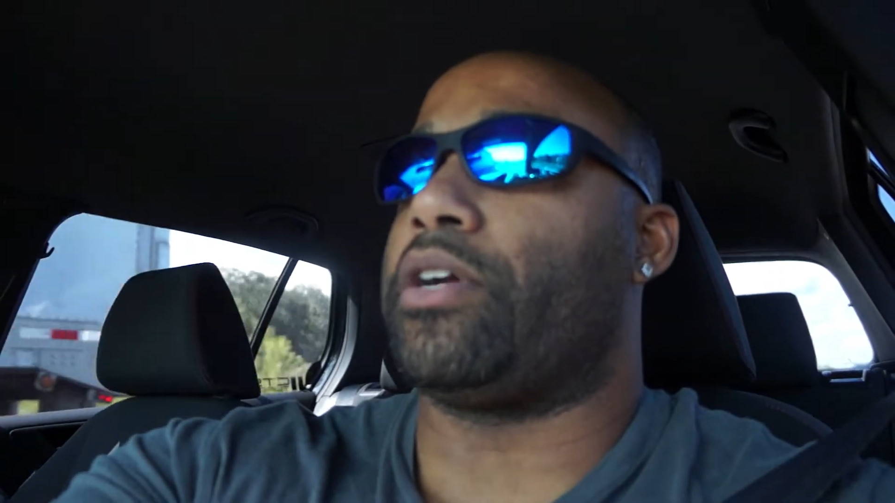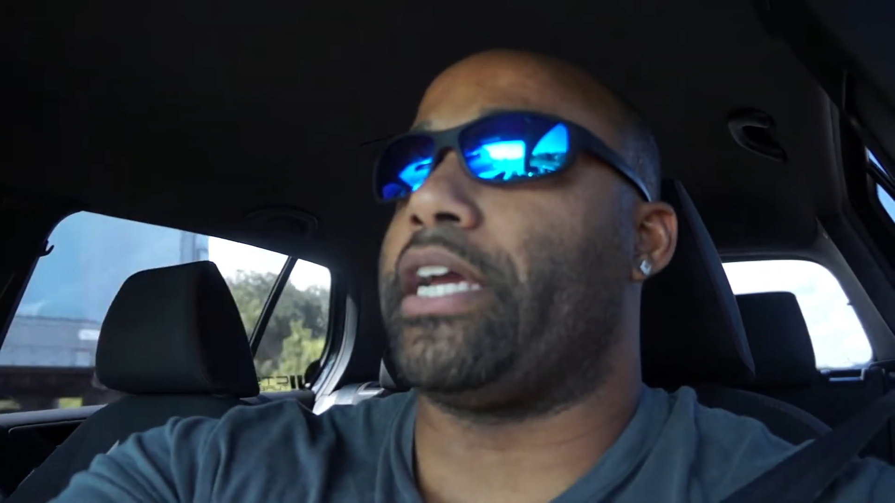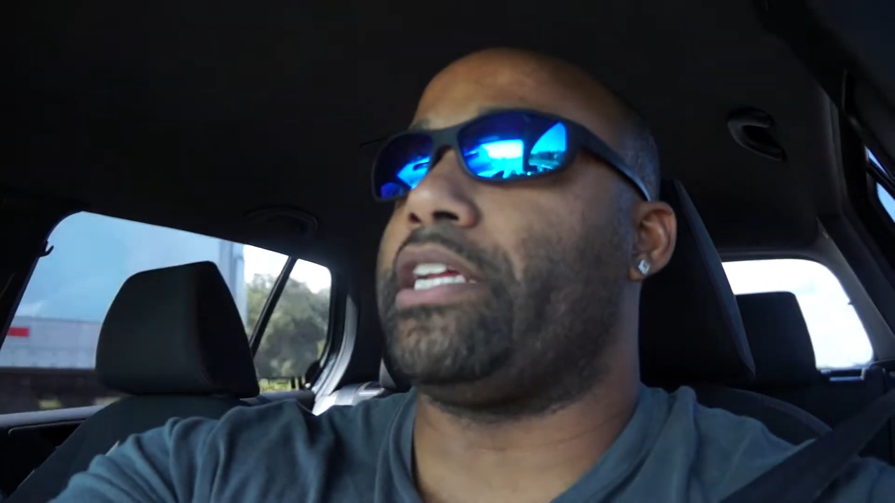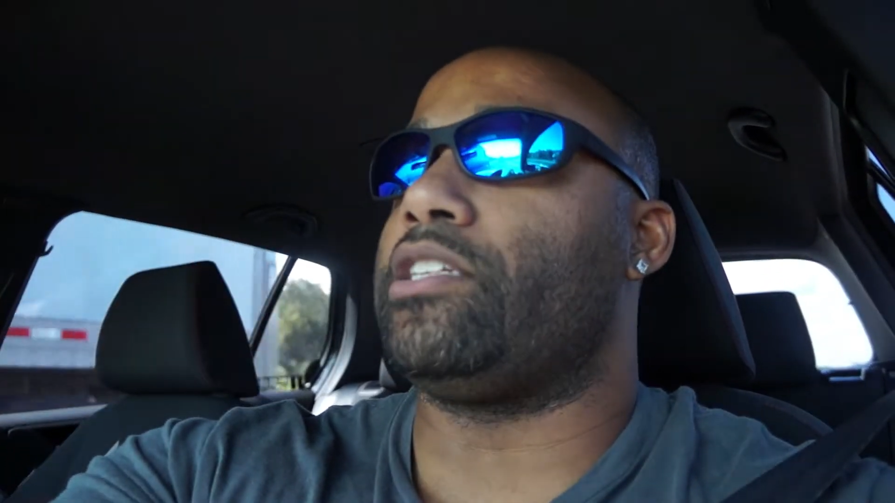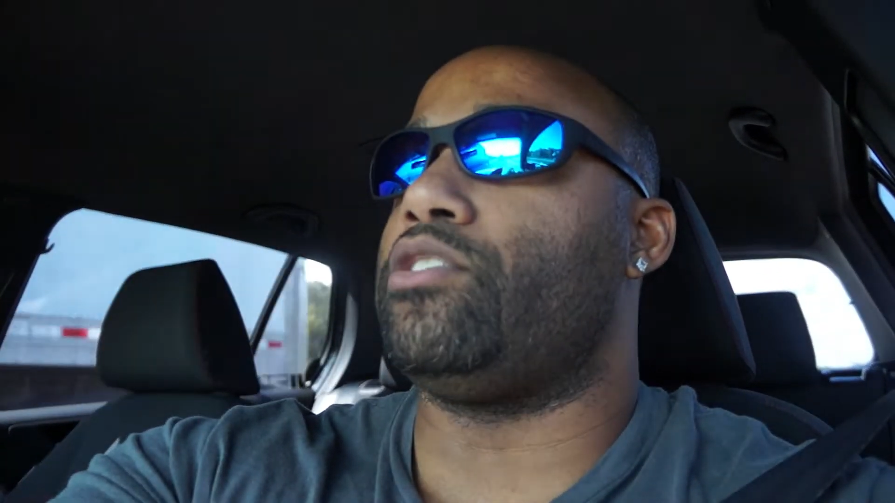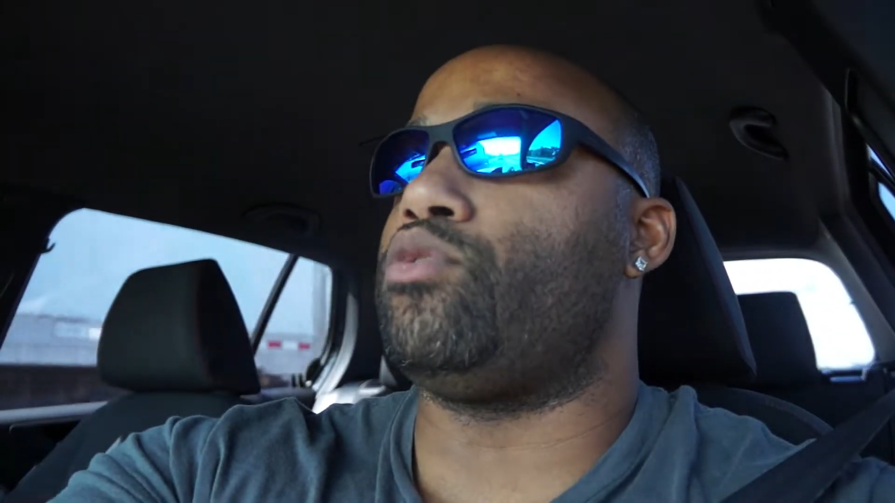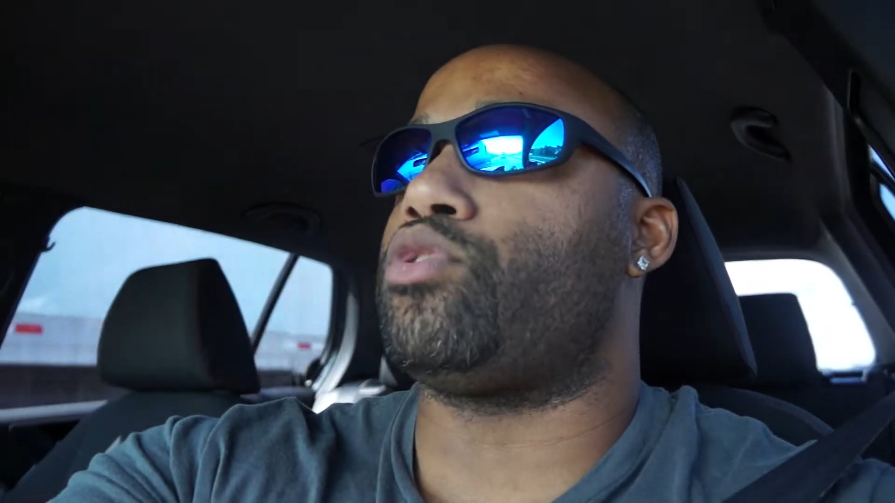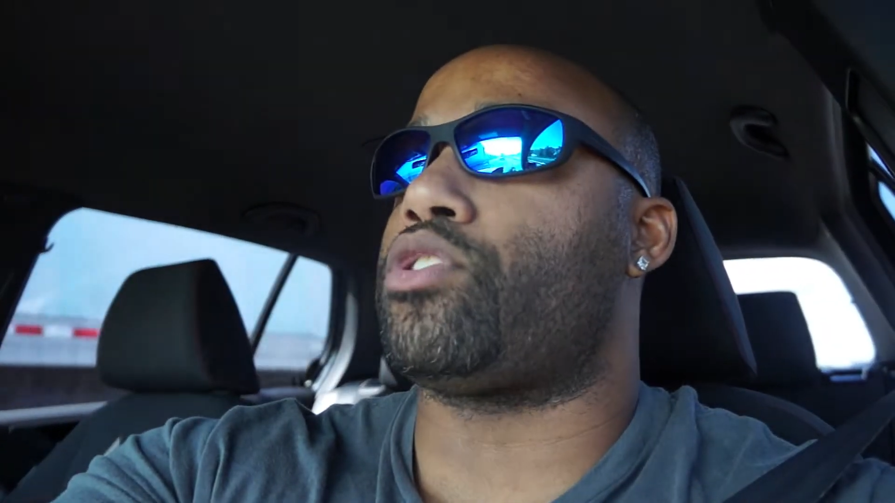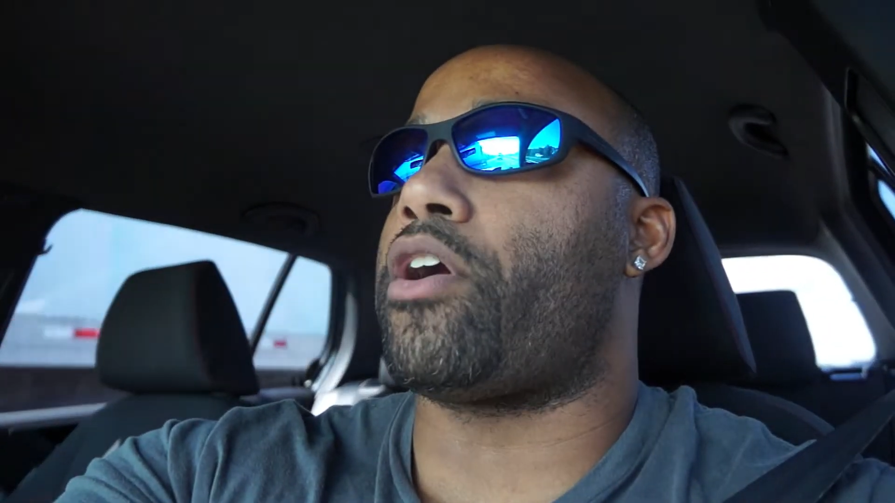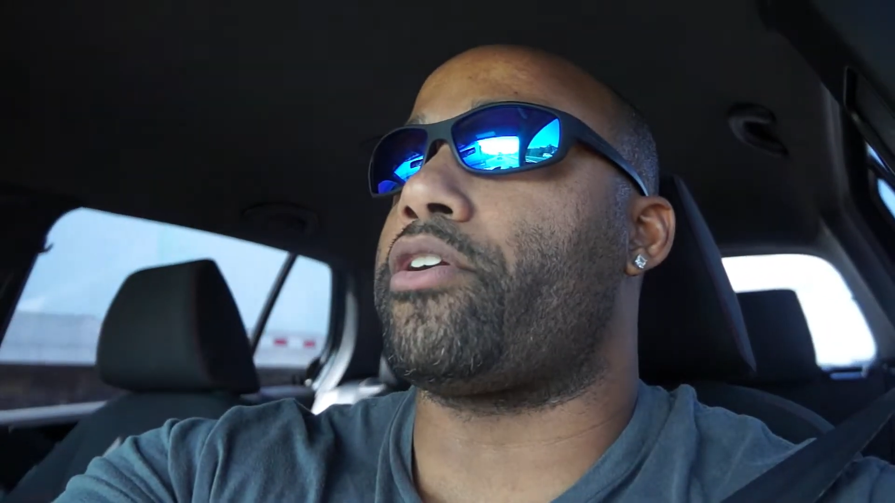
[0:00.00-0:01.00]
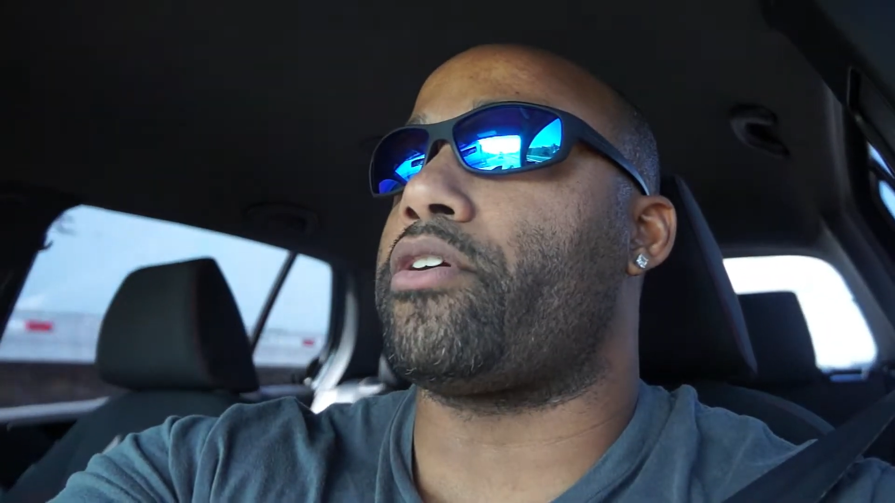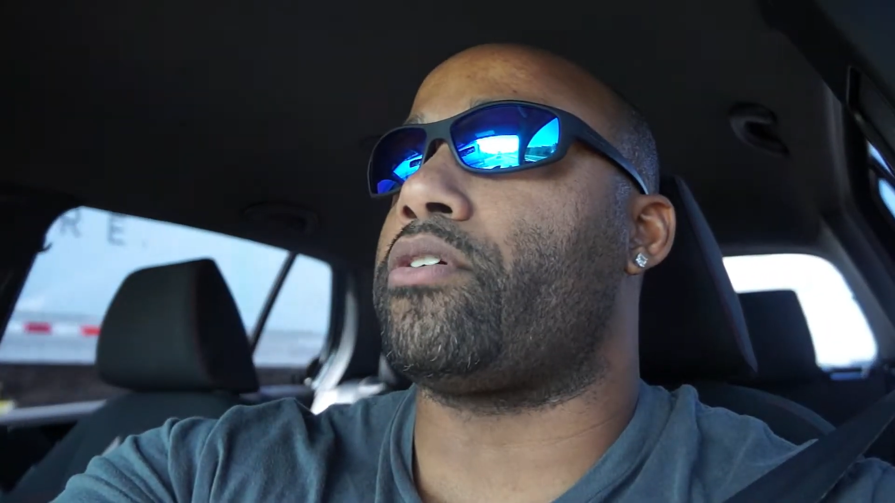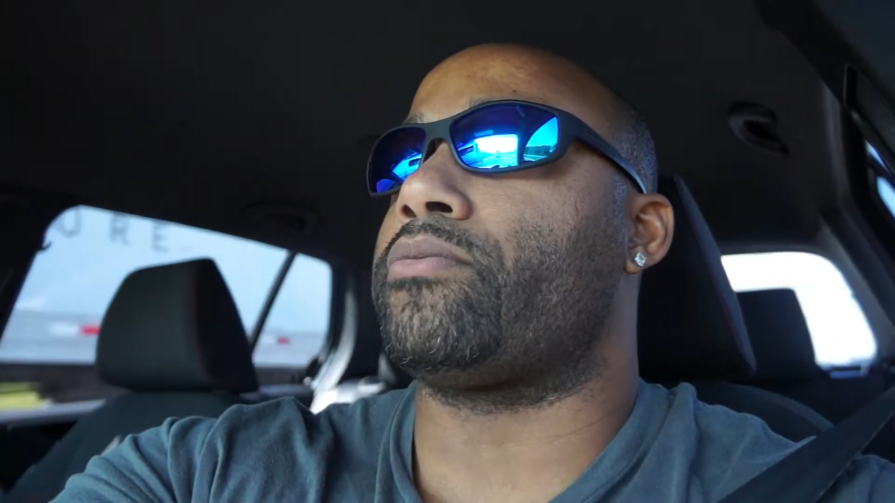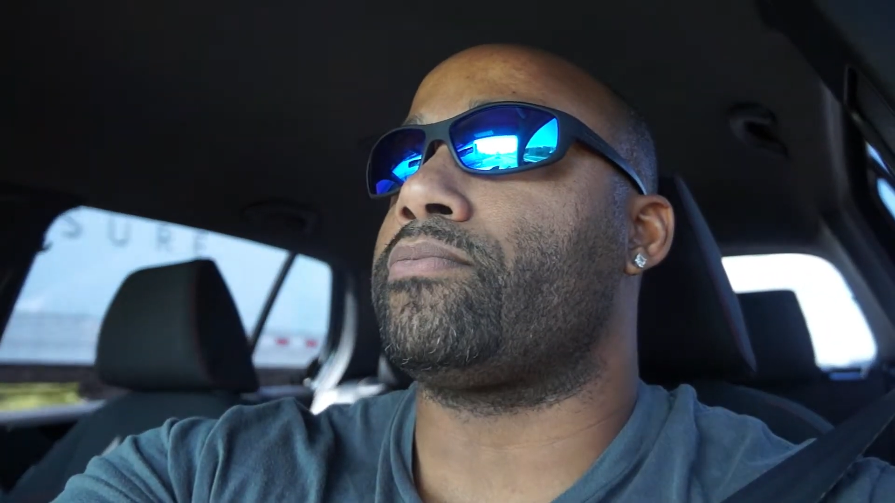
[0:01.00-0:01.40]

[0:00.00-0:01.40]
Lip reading: getting the new starter